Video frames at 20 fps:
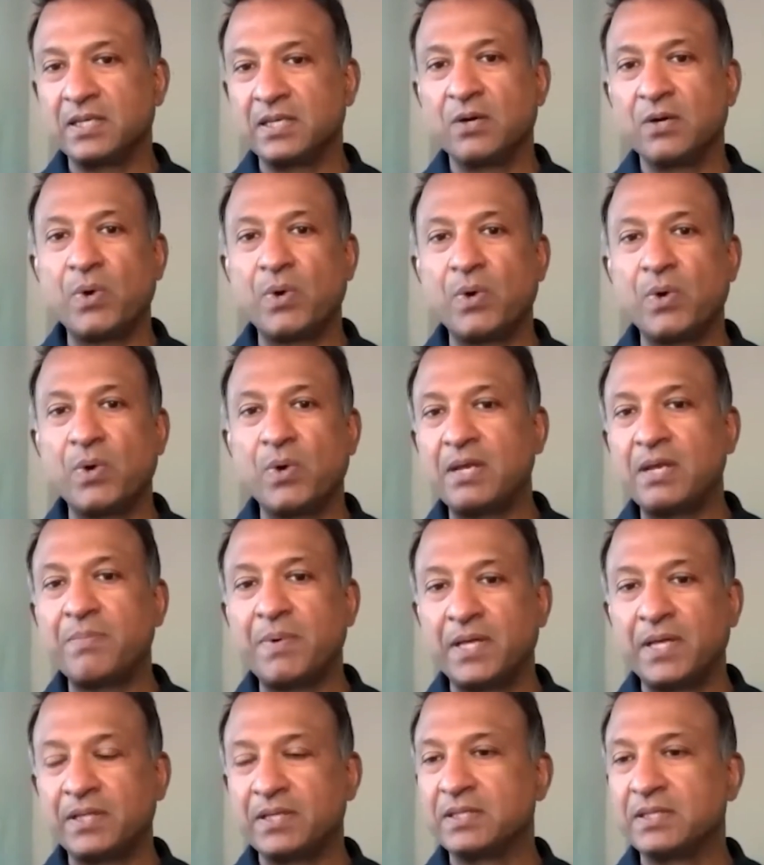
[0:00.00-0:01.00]
So when we think
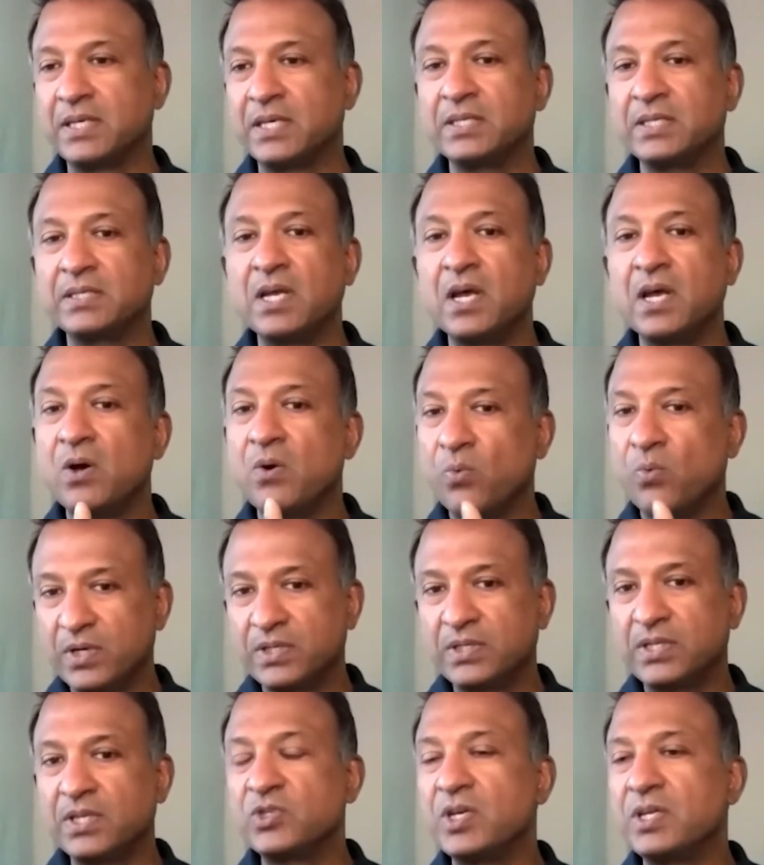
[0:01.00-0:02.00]
about the disease,
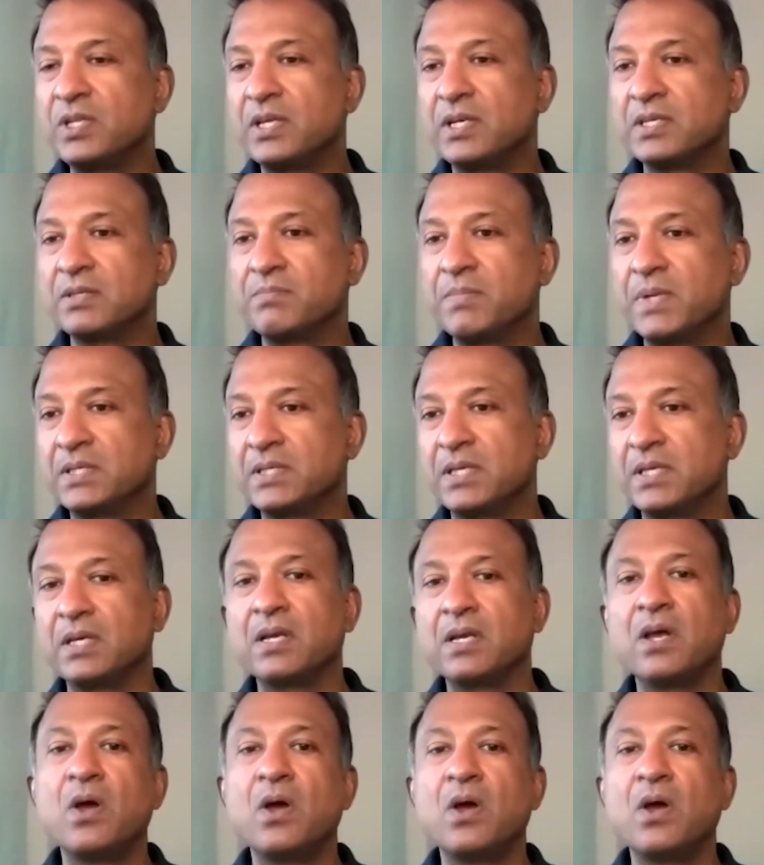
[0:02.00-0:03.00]
what is the gene that is
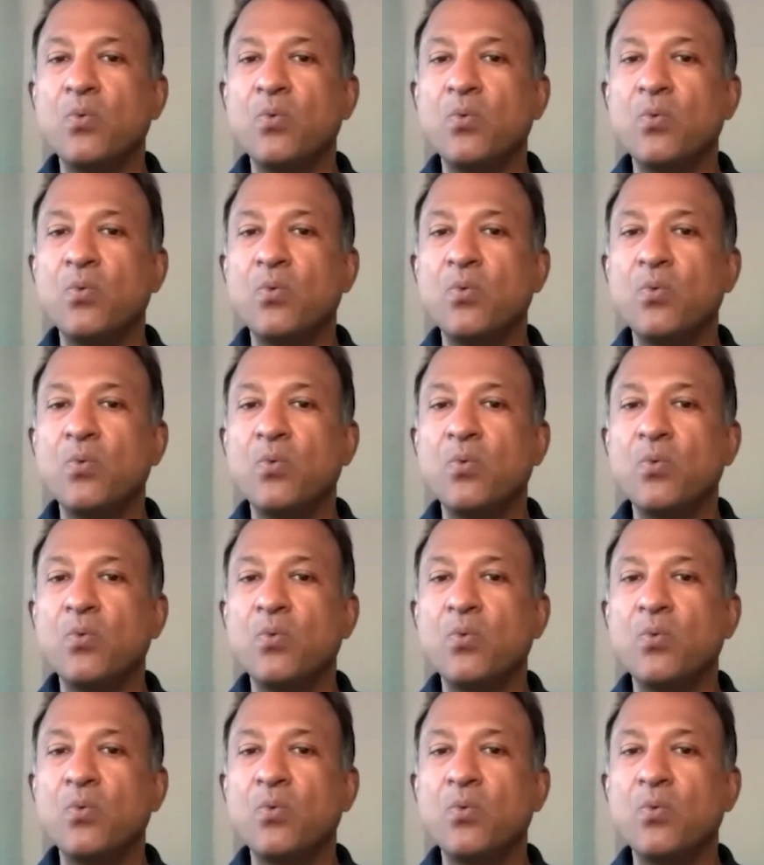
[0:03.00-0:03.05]
missing?